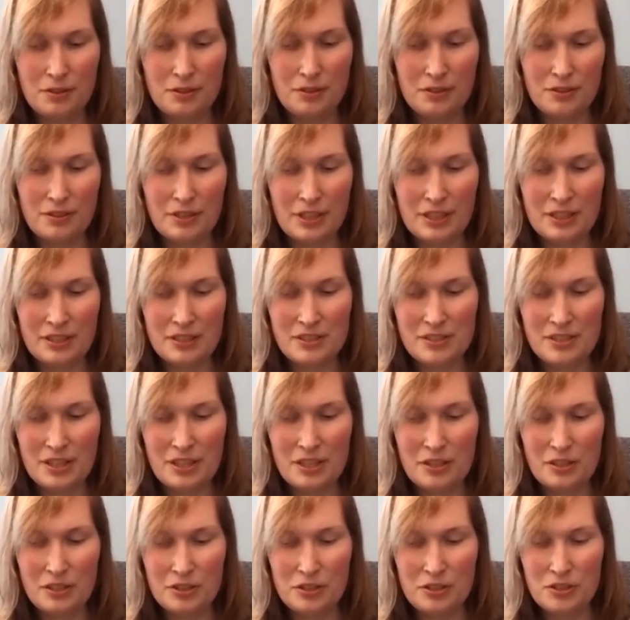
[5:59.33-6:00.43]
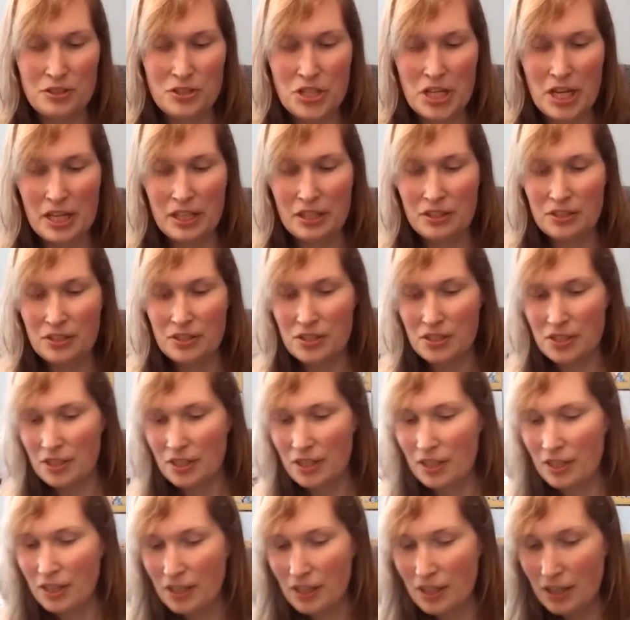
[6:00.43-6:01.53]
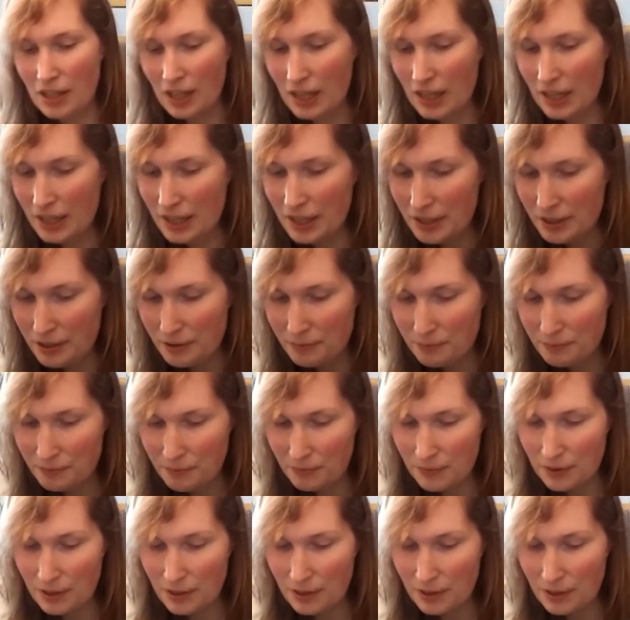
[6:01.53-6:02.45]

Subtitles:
things that you can change. You